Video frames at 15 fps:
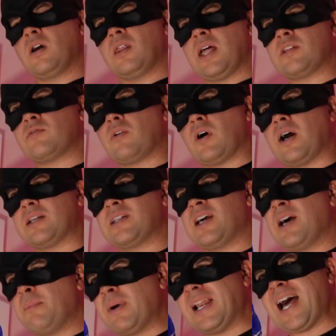That's right.
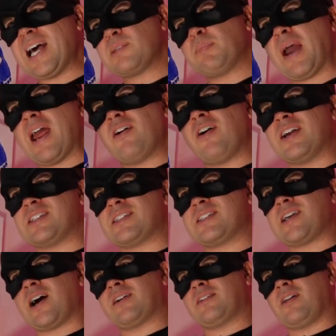My last pay rise
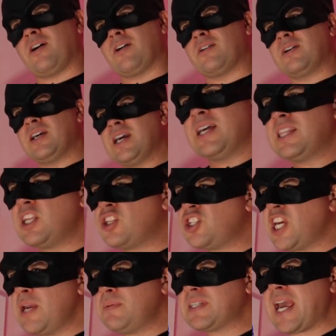sucked though. The
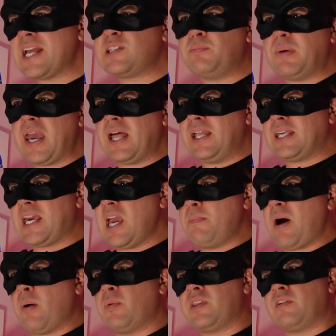cheapskates barely keep
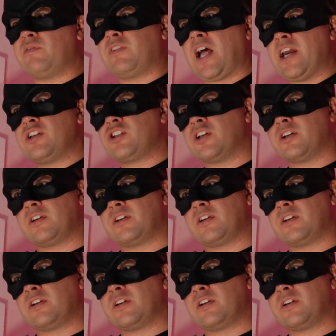up with inflation.